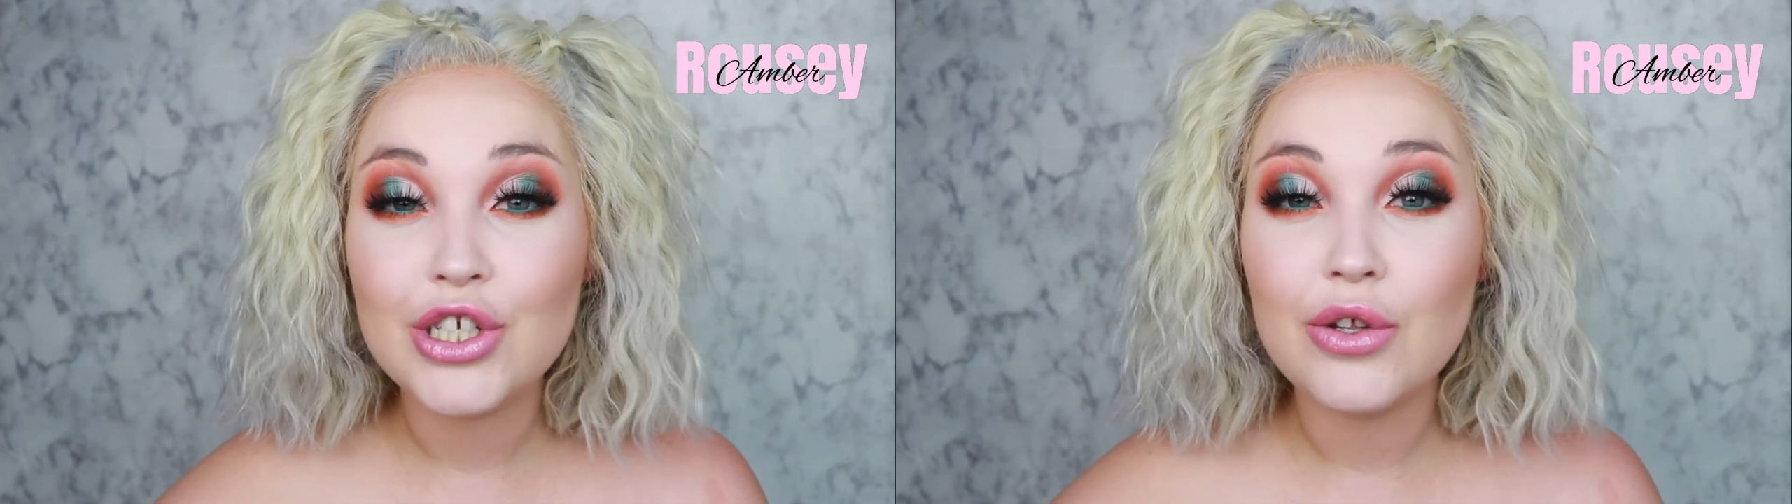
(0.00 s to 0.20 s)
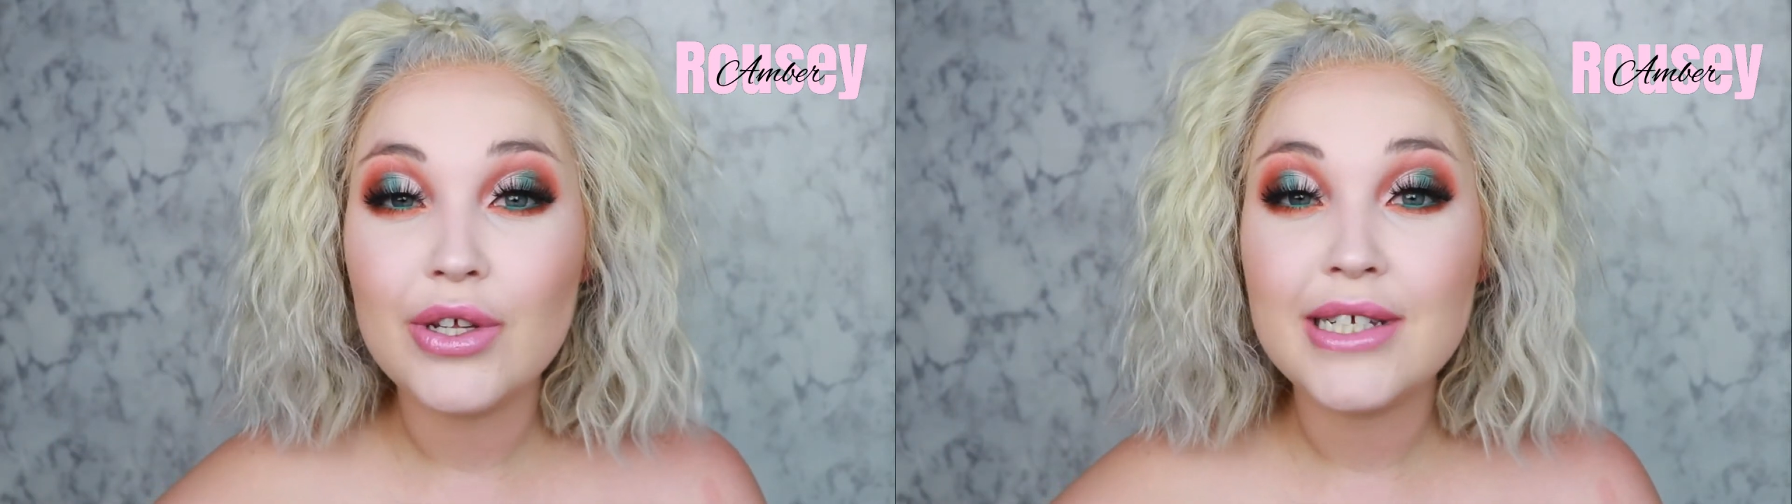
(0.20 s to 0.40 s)

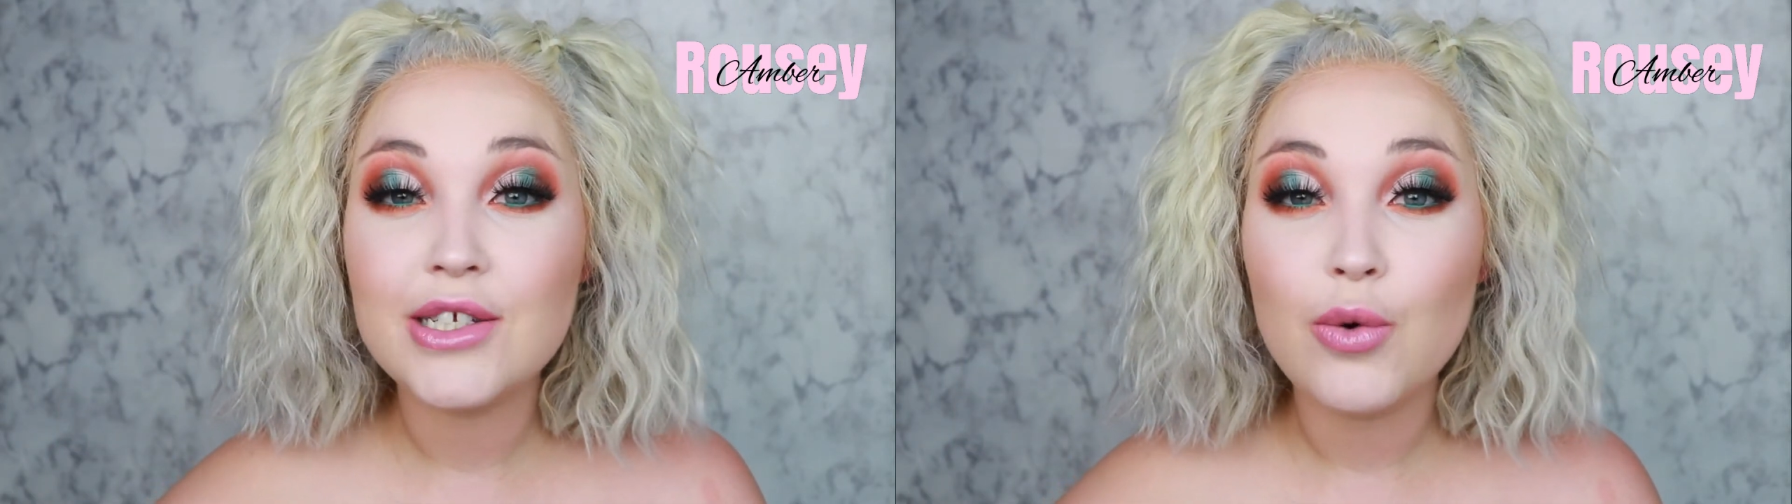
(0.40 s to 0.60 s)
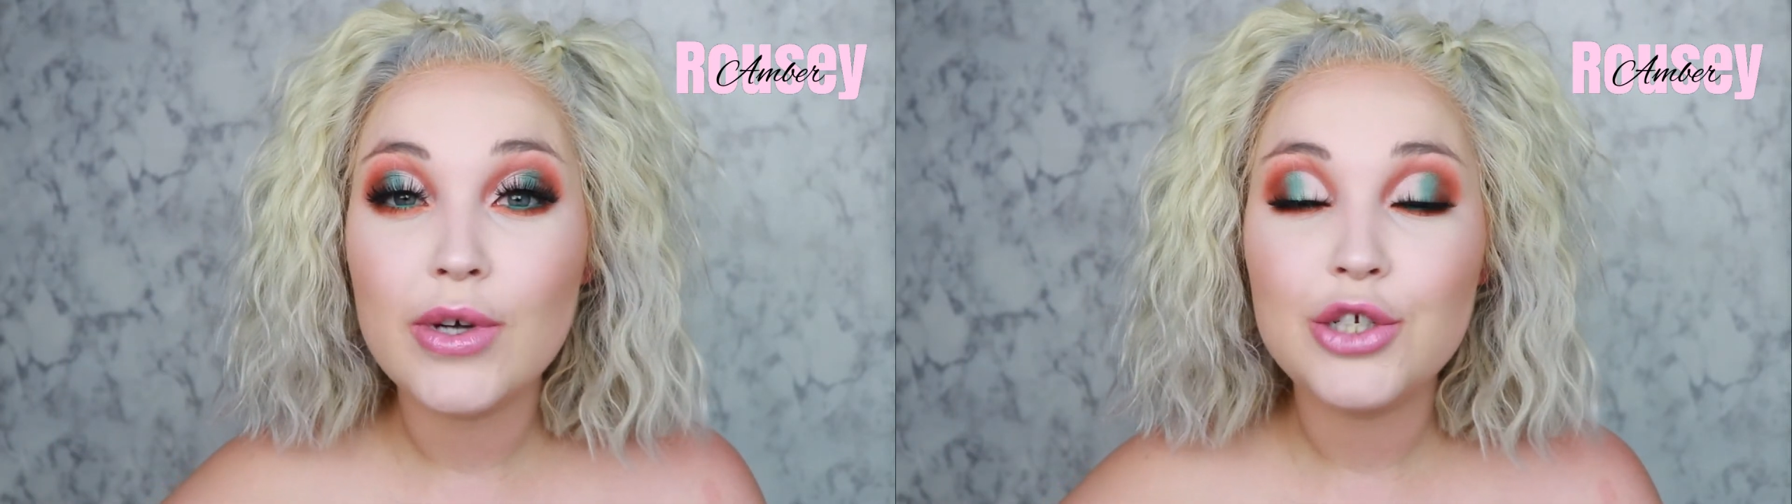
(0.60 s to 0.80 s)
So this is
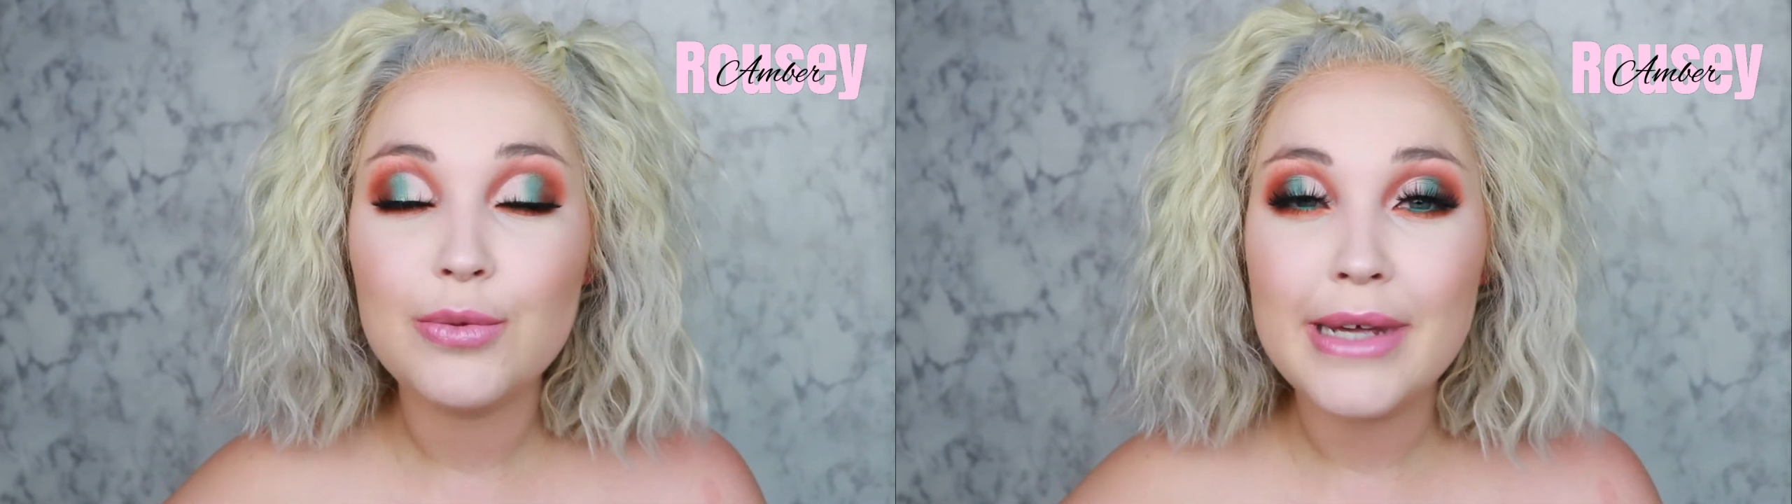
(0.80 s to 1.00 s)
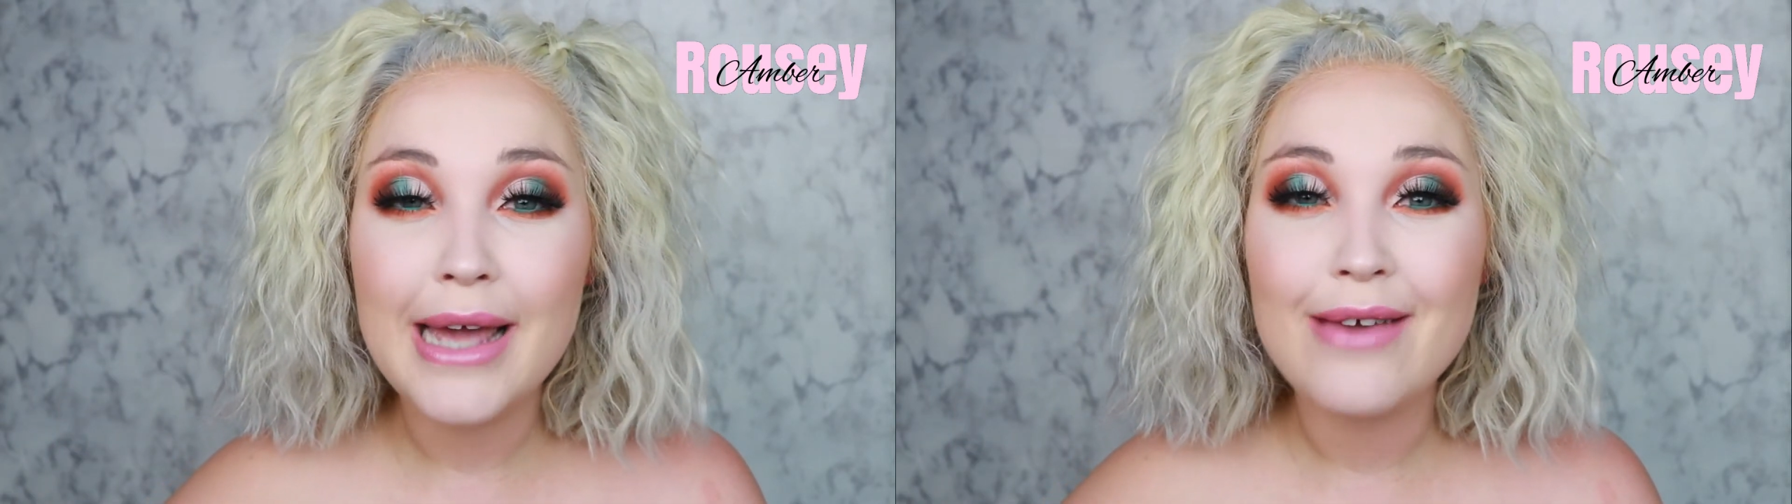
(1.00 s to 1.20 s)
going to be